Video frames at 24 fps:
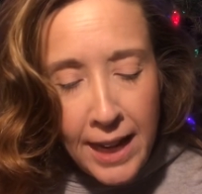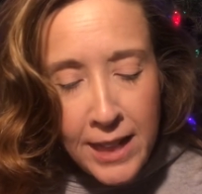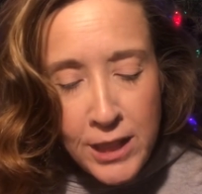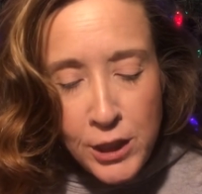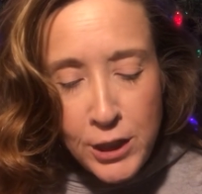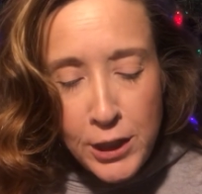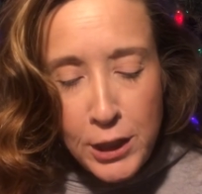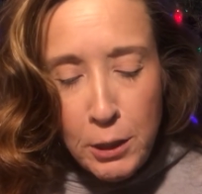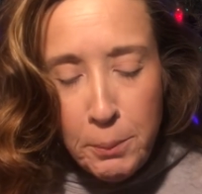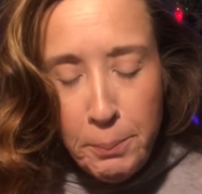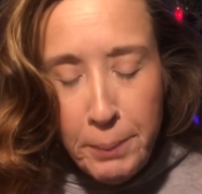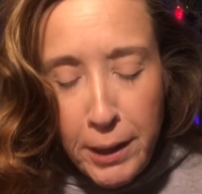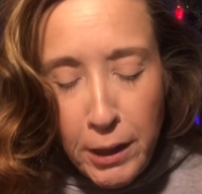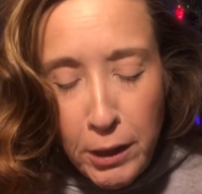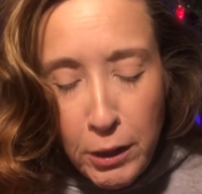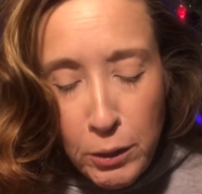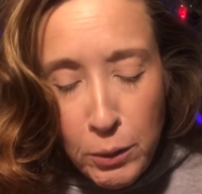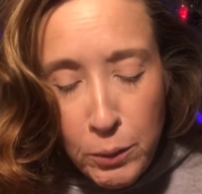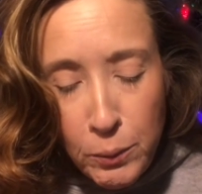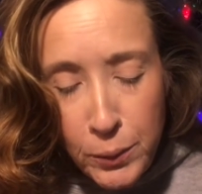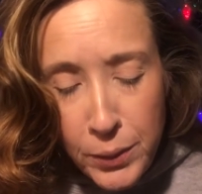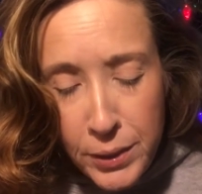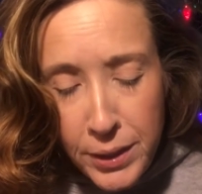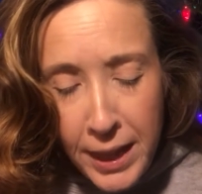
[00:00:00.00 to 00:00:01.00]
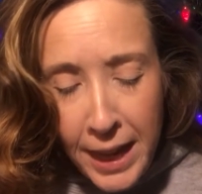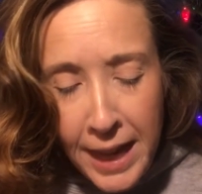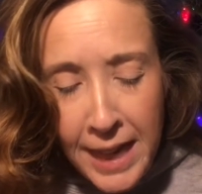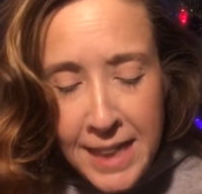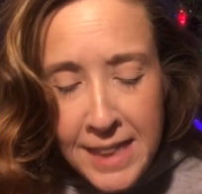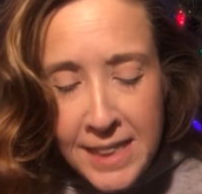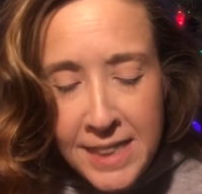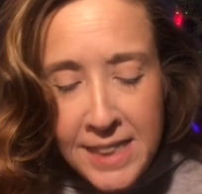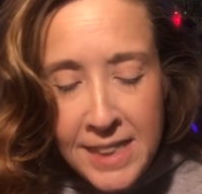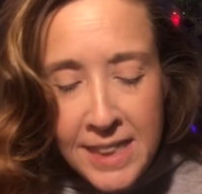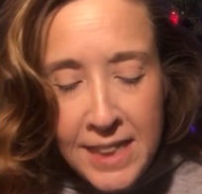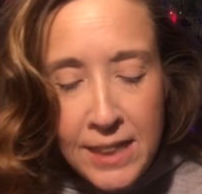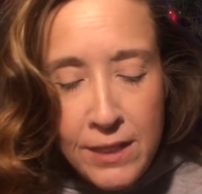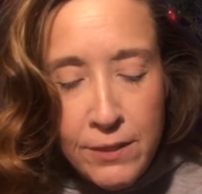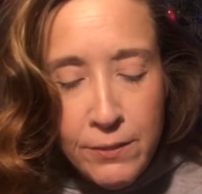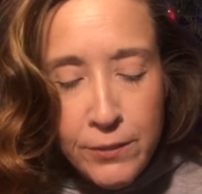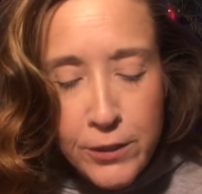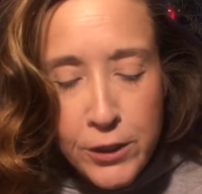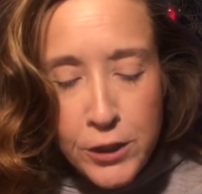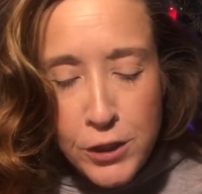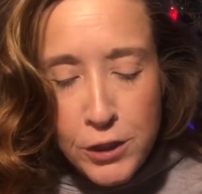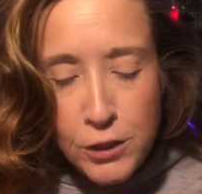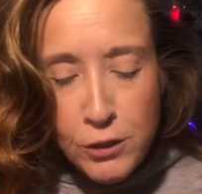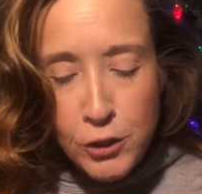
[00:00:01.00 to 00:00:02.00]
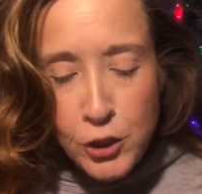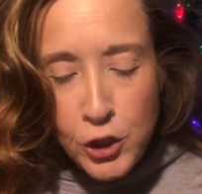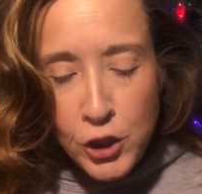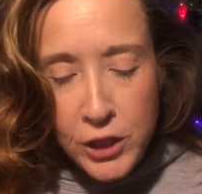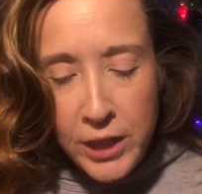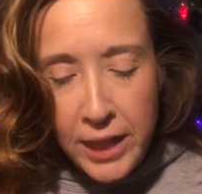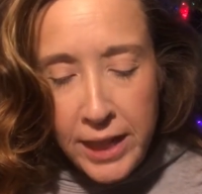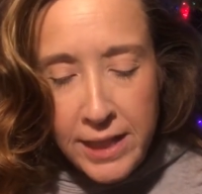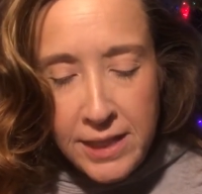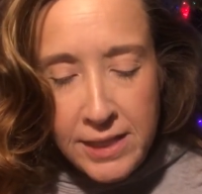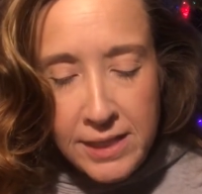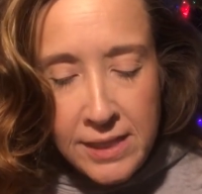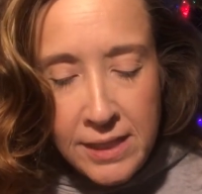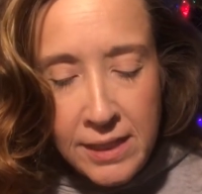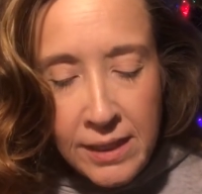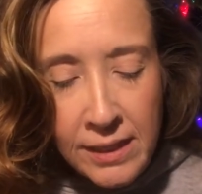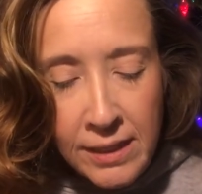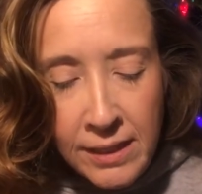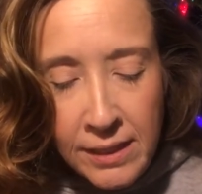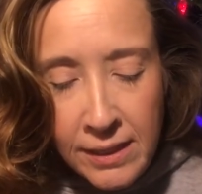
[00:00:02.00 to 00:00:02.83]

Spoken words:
eyeshadow palette with 18 versatile shades.